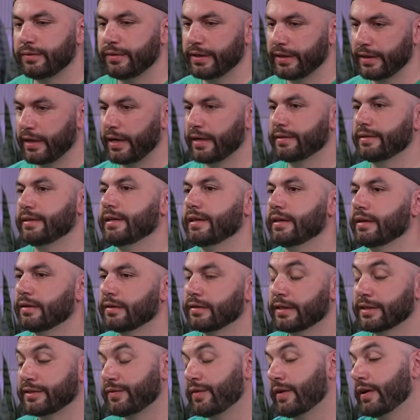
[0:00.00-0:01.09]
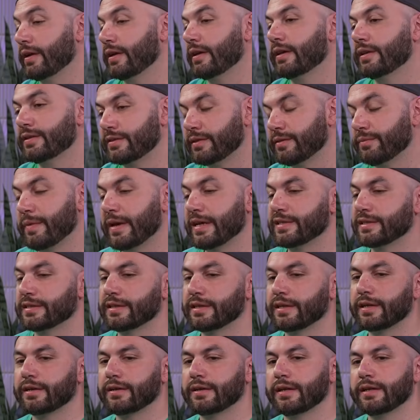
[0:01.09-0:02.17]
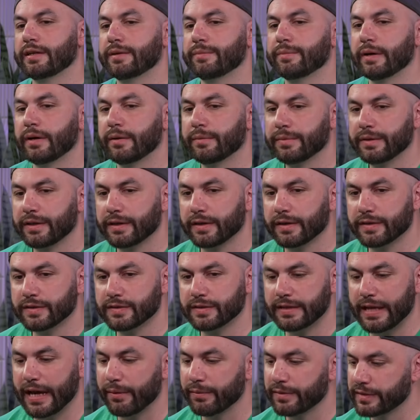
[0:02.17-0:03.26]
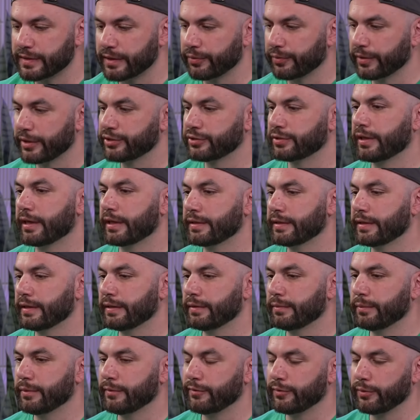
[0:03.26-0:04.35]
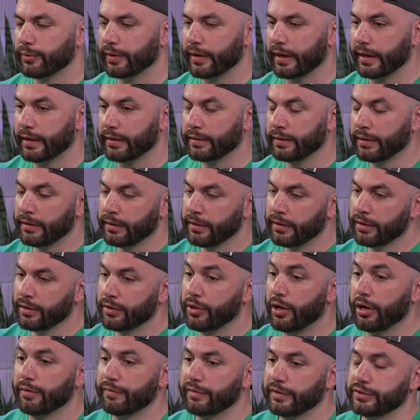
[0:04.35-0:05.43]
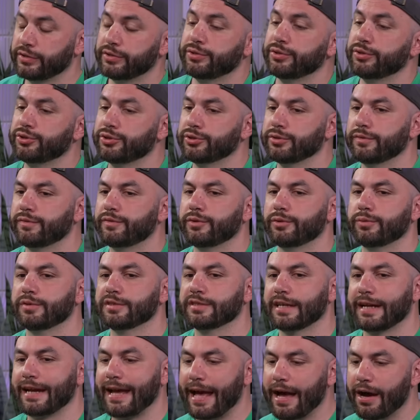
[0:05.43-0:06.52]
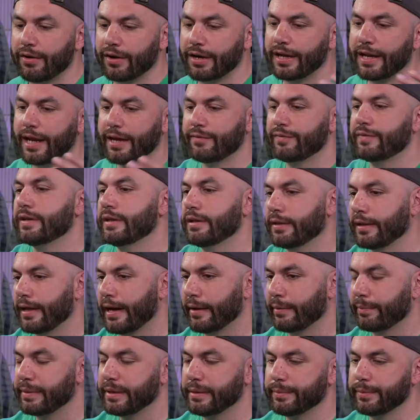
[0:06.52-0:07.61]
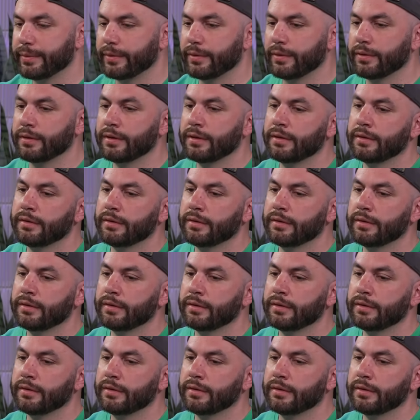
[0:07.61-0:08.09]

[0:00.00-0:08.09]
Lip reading: the idea. It's funny. It's amazing to hear that email because that was the original idea before I thought of institutional food was like, how can I feed a lot of people